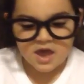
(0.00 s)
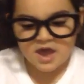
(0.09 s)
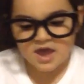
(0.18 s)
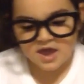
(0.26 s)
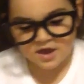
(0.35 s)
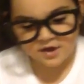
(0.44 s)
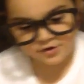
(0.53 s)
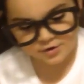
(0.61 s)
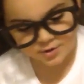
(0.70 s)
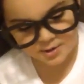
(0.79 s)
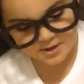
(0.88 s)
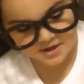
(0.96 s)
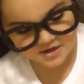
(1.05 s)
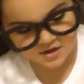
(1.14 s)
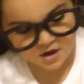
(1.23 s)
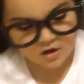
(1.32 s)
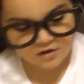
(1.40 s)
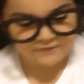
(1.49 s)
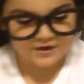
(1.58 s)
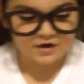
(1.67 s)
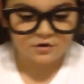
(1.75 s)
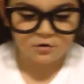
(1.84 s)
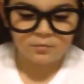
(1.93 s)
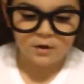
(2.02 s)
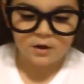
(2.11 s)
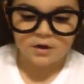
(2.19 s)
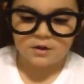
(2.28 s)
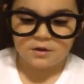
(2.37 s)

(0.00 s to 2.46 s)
And the vinegar one